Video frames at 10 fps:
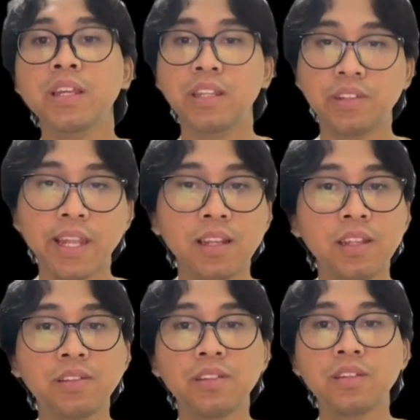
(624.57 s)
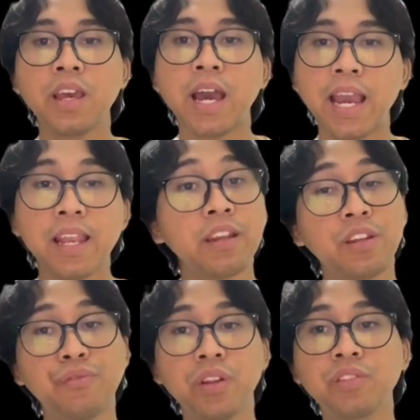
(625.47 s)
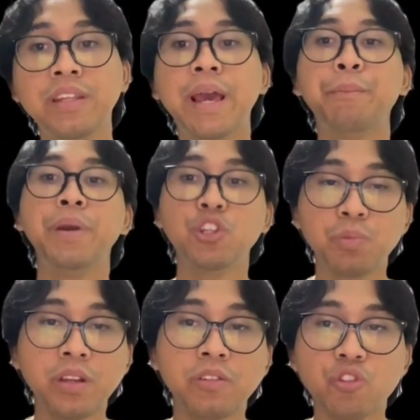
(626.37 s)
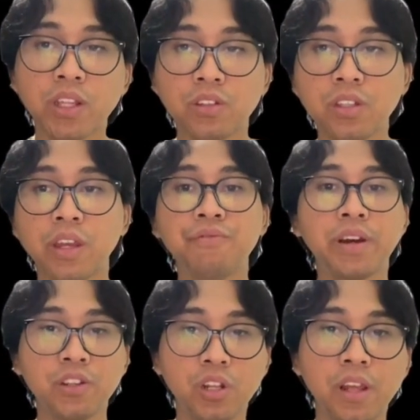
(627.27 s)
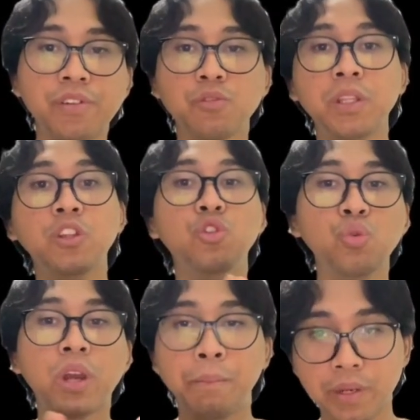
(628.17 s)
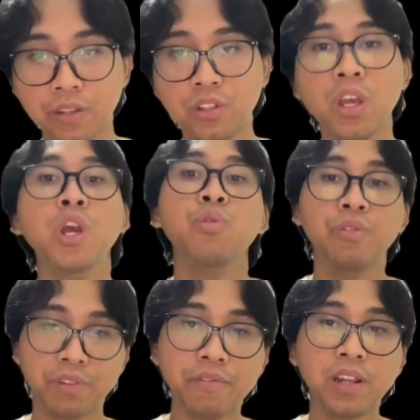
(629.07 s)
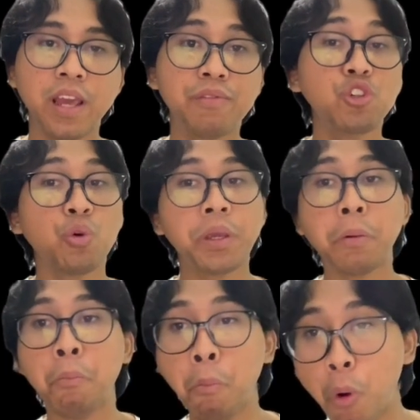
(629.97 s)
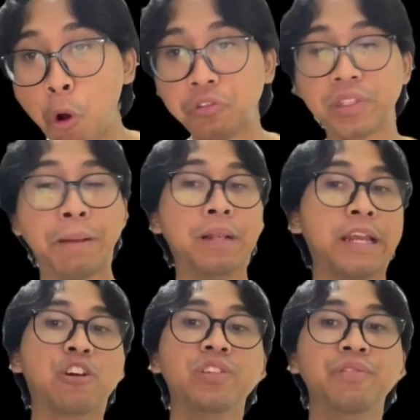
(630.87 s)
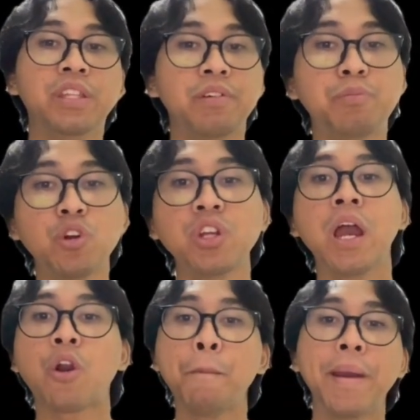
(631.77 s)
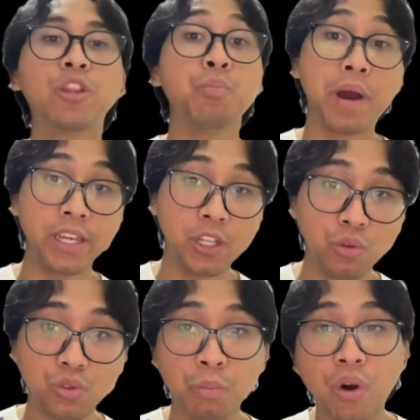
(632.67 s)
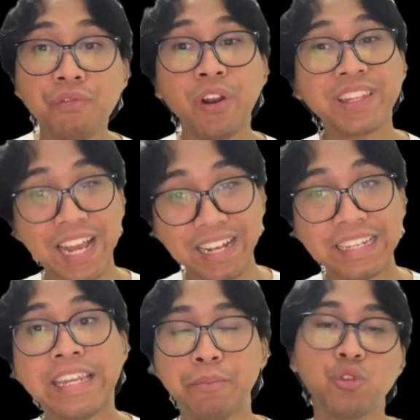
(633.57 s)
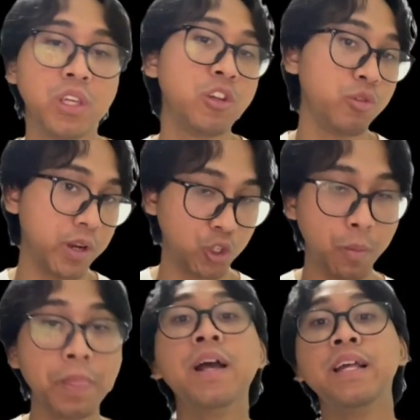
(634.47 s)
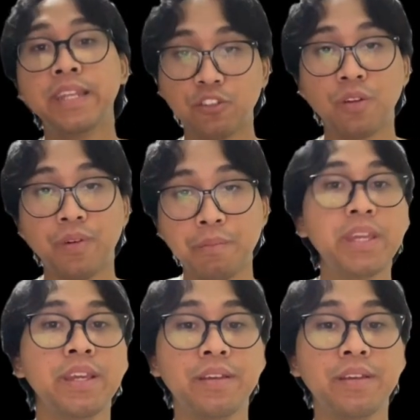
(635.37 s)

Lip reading: This analysis highlight difference in debt management strategies and financial leverage between two companies, with 7-Eleven showing a more stable and conservative approach compared to MyNews' more volatile debt to equity ratio. That's all from me.